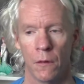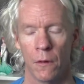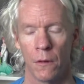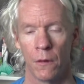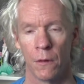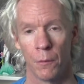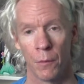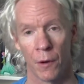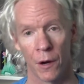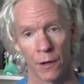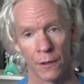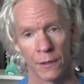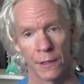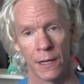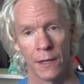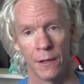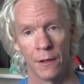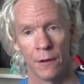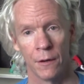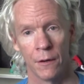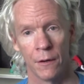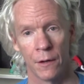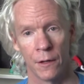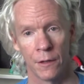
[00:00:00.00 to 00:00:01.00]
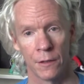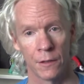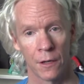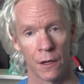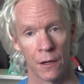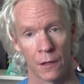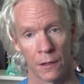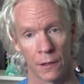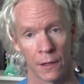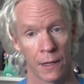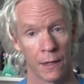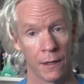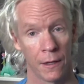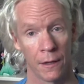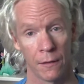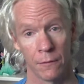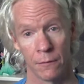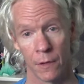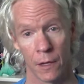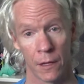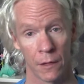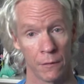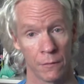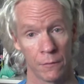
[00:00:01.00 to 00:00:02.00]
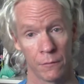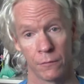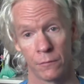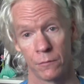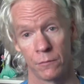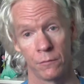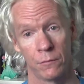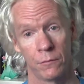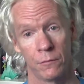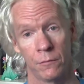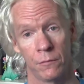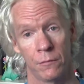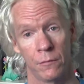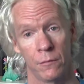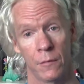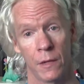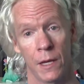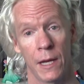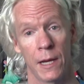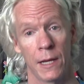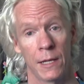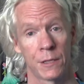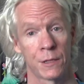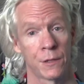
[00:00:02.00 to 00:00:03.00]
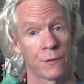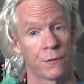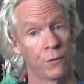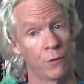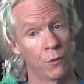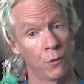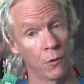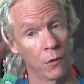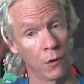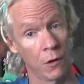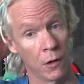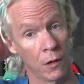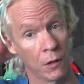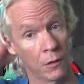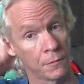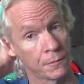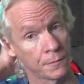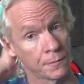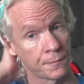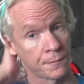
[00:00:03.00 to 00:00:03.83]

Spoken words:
the bartender and talk and ask for